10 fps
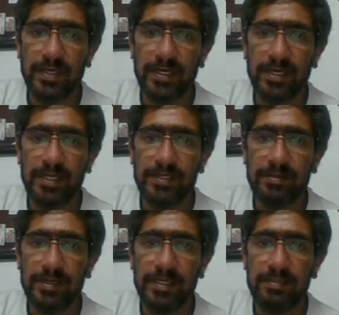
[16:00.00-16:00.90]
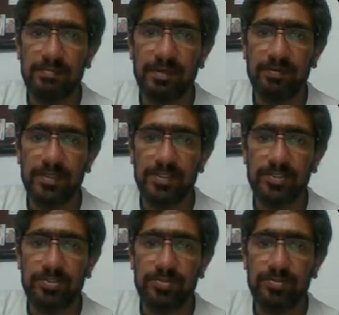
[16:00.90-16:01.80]
and an 8, right? But with
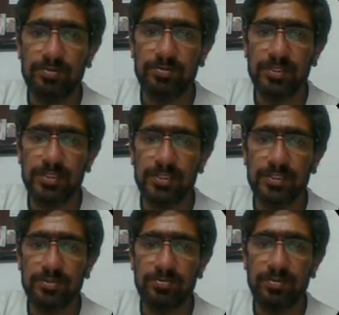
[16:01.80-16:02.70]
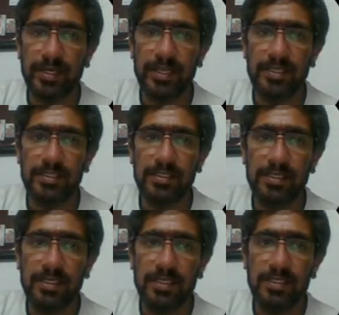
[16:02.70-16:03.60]
this 2, this is a 2, 8.
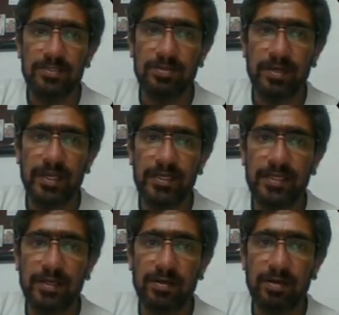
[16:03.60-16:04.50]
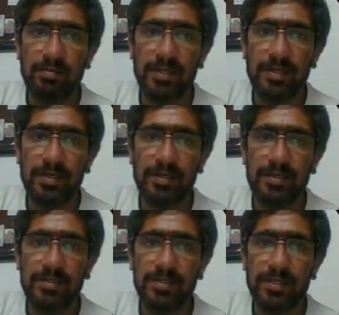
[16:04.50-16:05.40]
So 8 cannot be
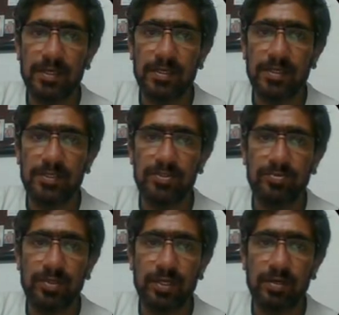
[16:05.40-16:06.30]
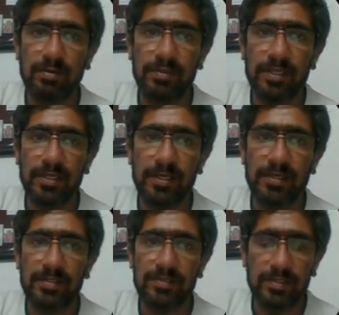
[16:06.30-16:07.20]
here, and 2 cannot be
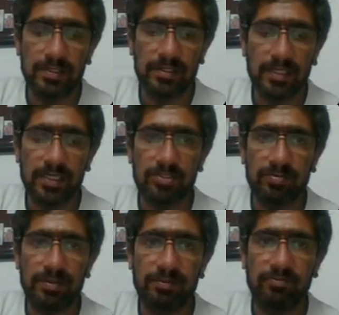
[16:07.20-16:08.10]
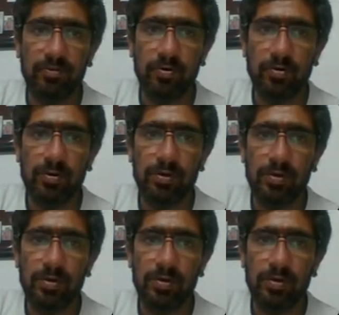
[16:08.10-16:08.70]
there. So this has to be 4,